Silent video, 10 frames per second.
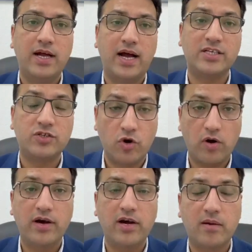I
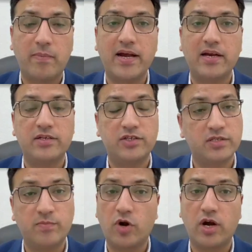strongly recommend
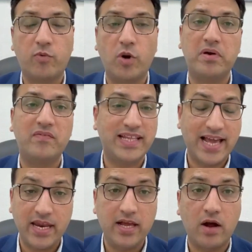just book an appointment with
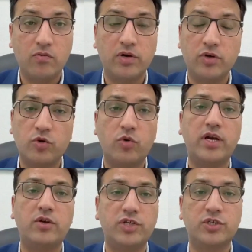any accountant. You don't
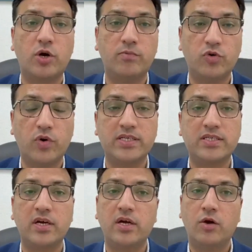need to just come to us.